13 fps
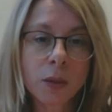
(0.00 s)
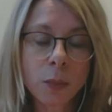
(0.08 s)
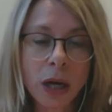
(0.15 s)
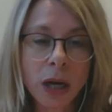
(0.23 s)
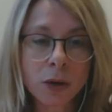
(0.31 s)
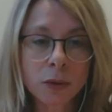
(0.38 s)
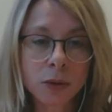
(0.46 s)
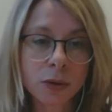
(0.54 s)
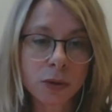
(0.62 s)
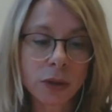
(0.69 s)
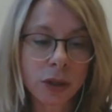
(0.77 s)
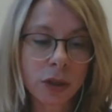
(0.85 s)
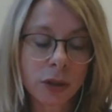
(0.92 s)
about
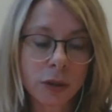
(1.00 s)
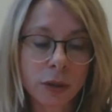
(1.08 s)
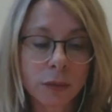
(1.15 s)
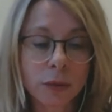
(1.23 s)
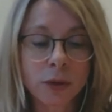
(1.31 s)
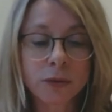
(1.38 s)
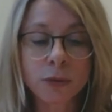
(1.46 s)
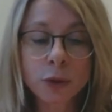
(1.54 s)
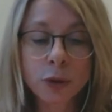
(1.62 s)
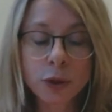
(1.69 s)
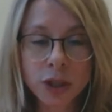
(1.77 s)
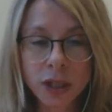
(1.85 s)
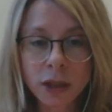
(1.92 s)
the
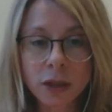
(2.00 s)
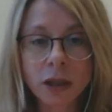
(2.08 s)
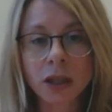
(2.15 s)
furnishing